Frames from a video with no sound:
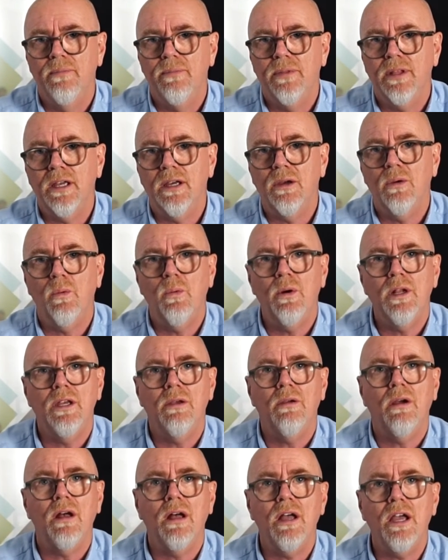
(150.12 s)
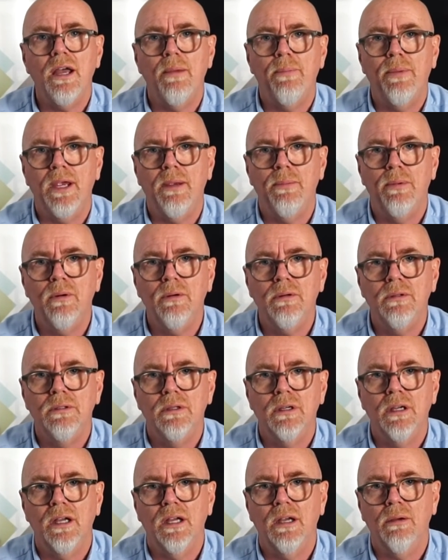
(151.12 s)
Now, when you hire people,
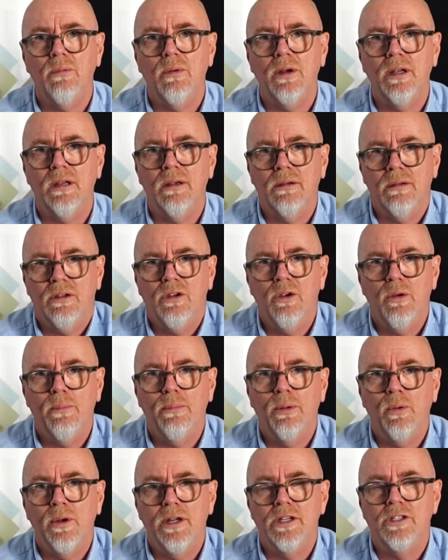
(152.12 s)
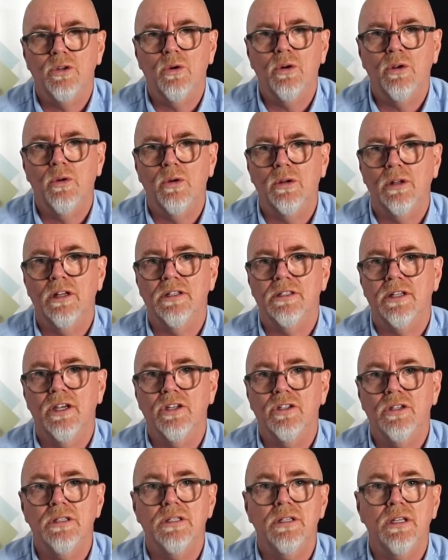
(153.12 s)
when new employees join
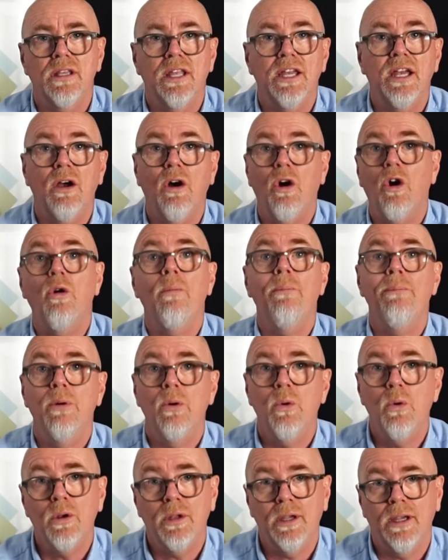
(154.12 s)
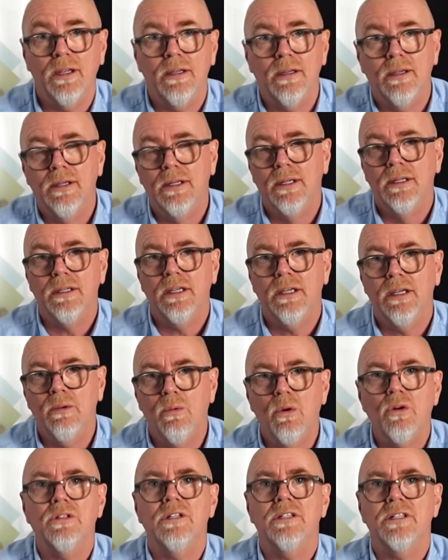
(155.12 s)
organisations, they're onboarded.
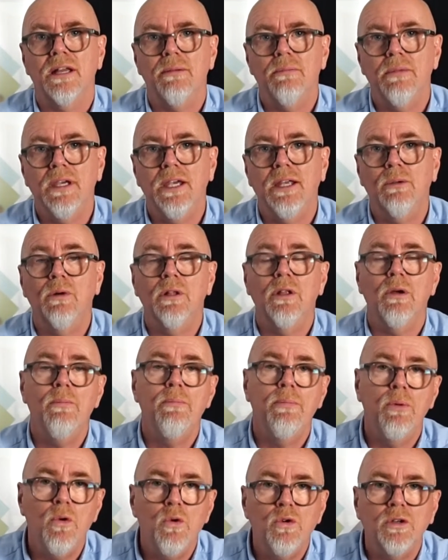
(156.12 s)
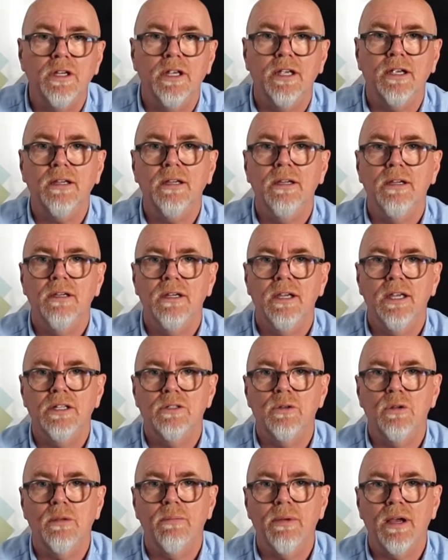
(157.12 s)
What does that mean? Well, onboarding
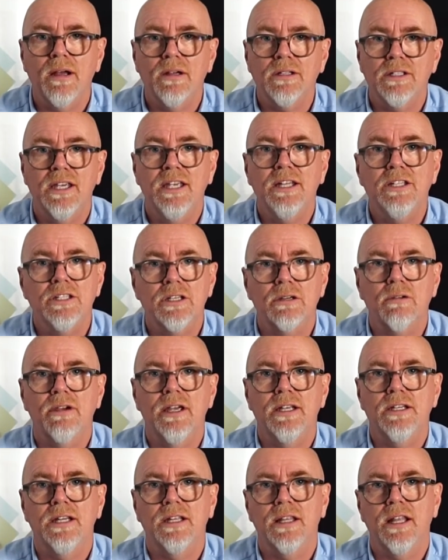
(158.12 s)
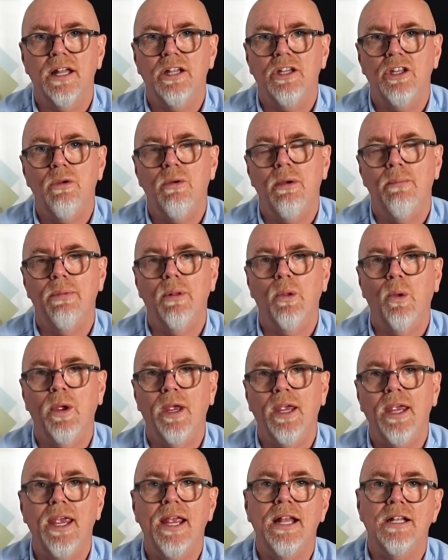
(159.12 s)
is all about integrating that new
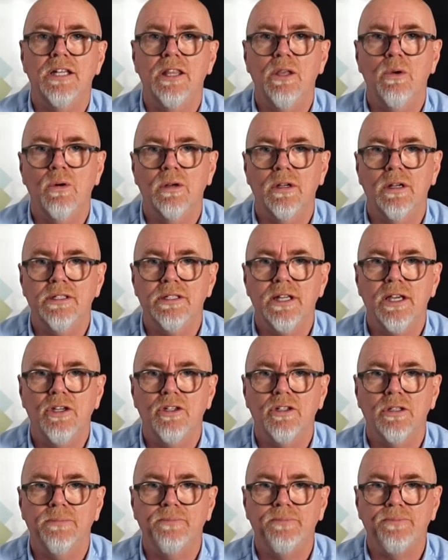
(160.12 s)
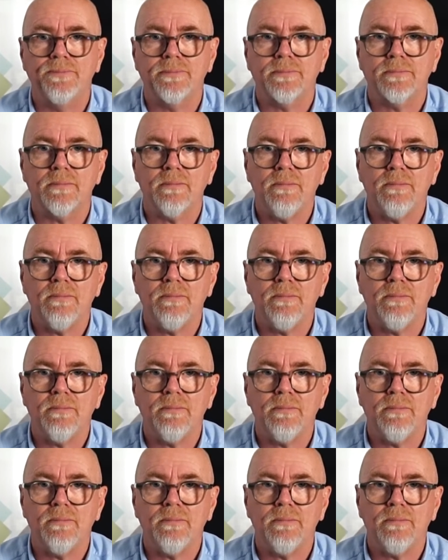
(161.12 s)
employee into the organisation.